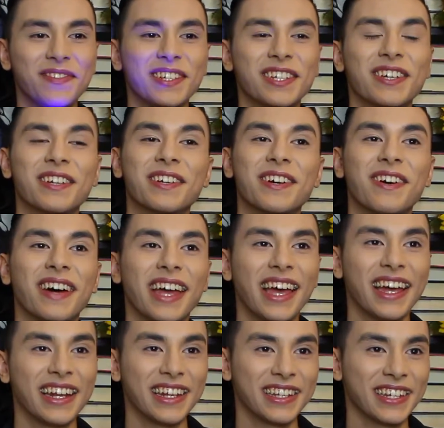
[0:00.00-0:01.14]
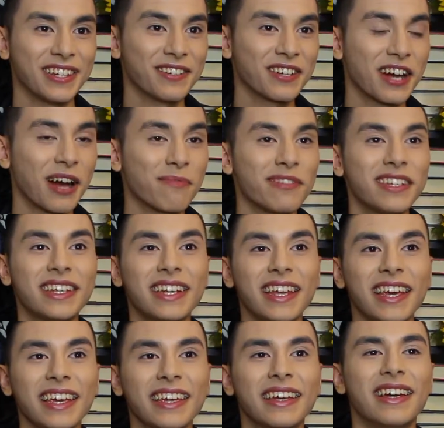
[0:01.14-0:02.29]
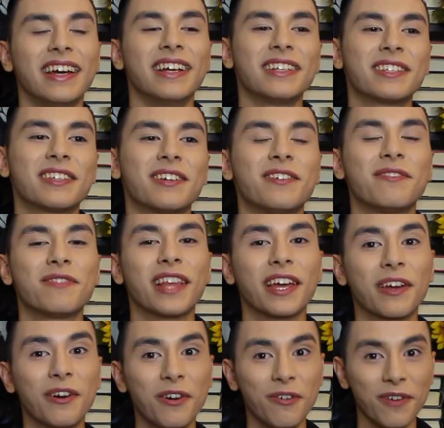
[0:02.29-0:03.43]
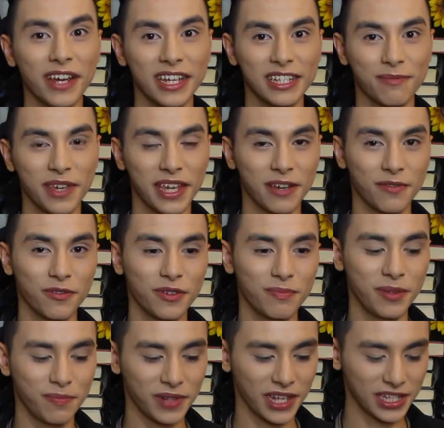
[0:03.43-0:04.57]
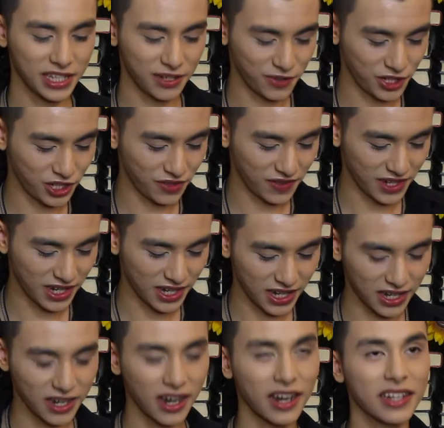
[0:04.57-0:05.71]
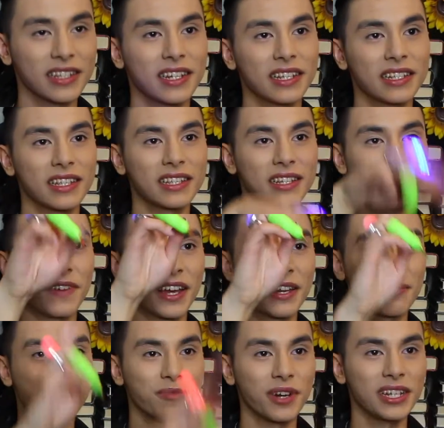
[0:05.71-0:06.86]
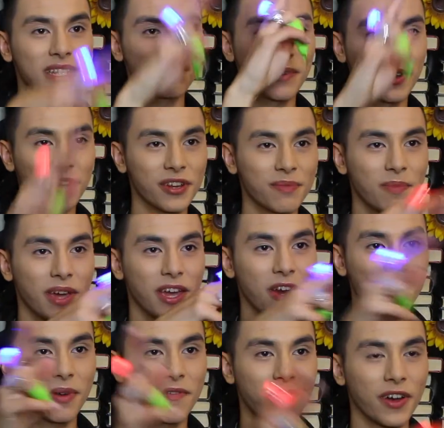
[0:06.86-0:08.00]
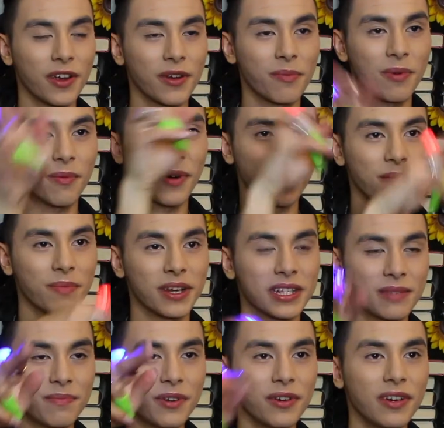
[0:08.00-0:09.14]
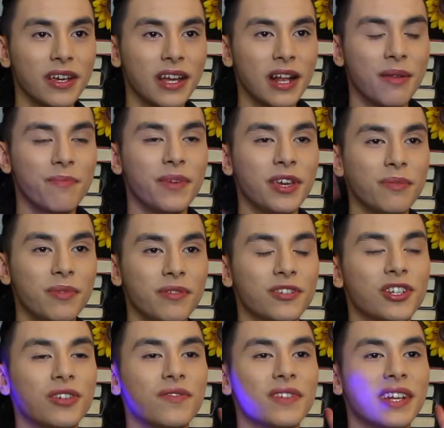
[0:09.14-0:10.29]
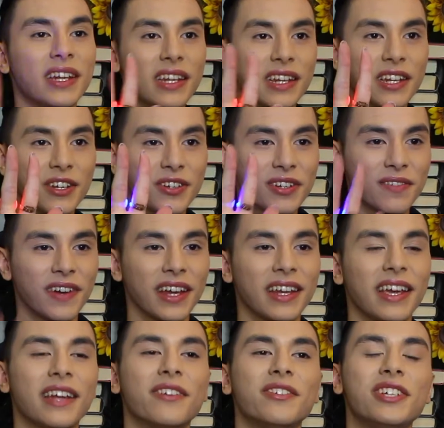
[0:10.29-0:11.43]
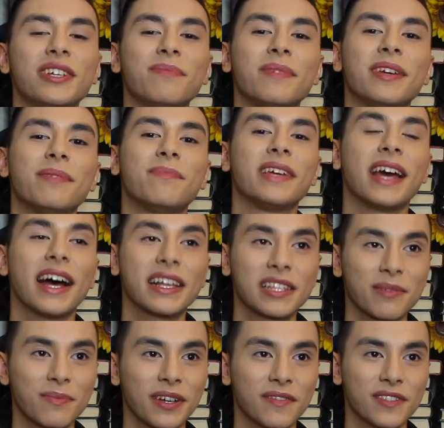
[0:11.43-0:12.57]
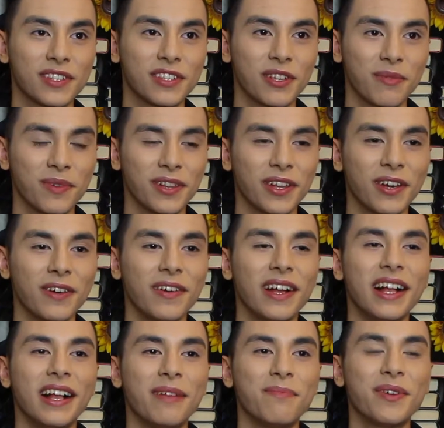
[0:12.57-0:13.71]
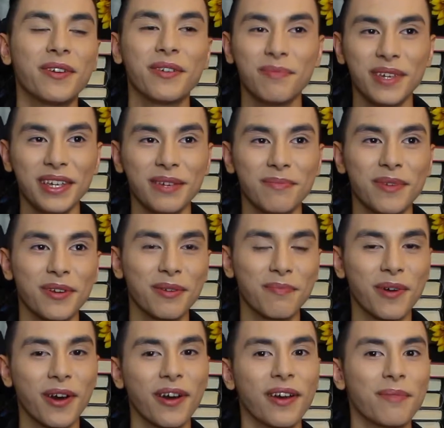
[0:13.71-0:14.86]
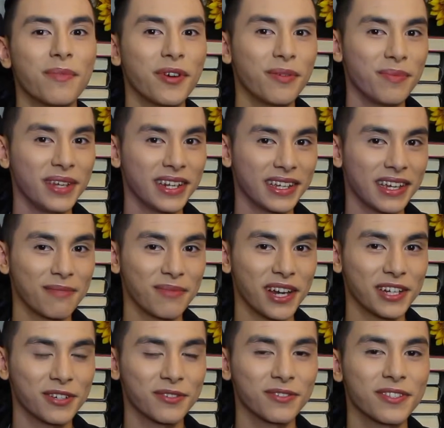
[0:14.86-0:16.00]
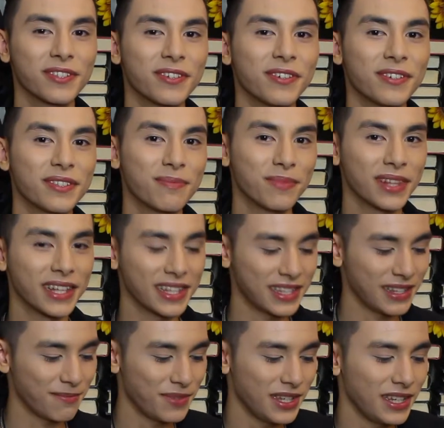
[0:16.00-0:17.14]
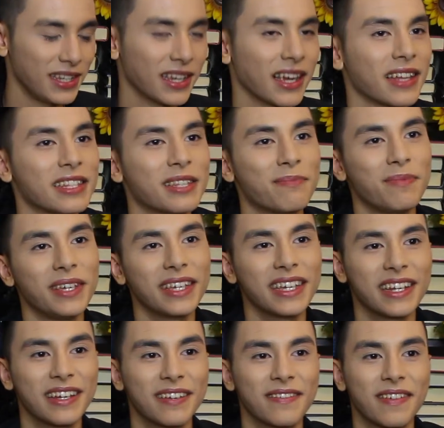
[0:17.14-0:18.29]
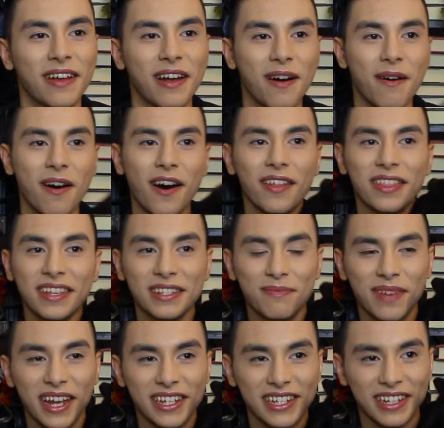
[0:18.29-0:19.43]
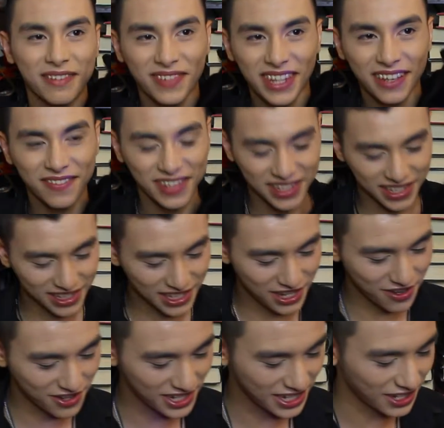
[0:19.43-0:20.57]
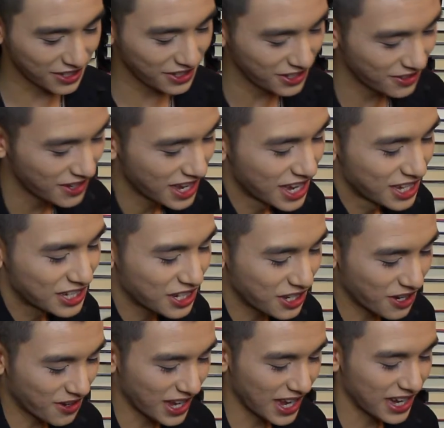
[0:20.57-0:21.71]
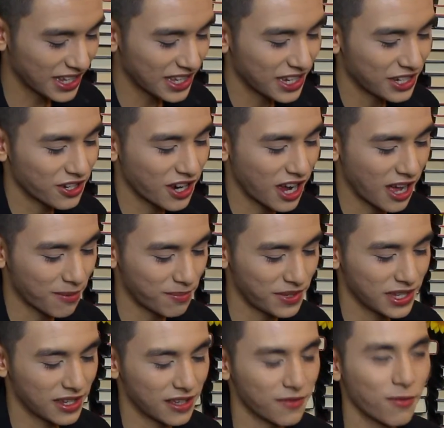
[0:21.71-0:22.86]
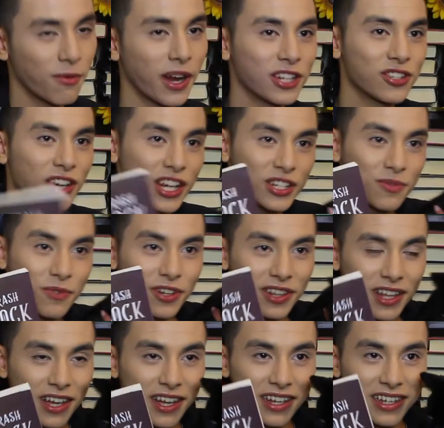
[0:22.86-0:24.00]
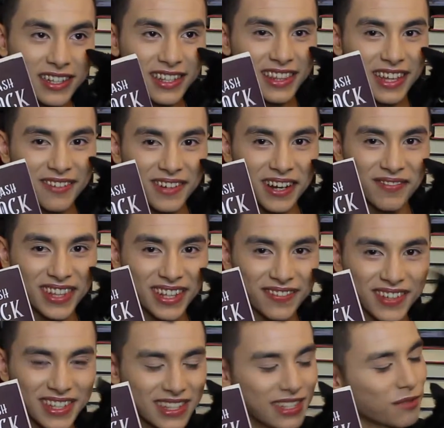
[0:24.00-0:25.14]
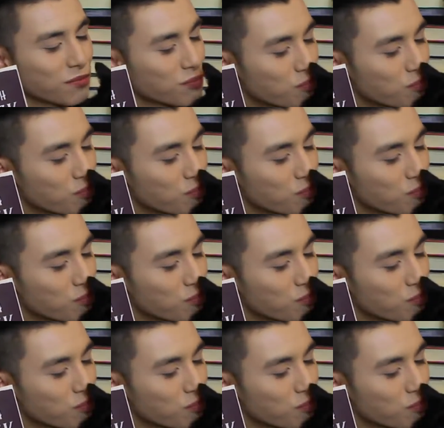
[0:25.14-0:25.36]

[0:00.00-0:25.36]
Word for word: Be sure to go ahead and get your copy today. So, like always, may everyone be blessed and rejuvenated in Goddess Nyx's divine embrace. By earth, by air, by fire, by water, by spirit. May you be rejuvenated in her divine energy. May it be as above, so below. Merry meet, merry part, and merry meet again, magical souls. Blessed be. And speaking of all things magic, Maleficent's here to tell you to go ahead and get your copy of White Trash Warlock. Isn't that right, Maleficent?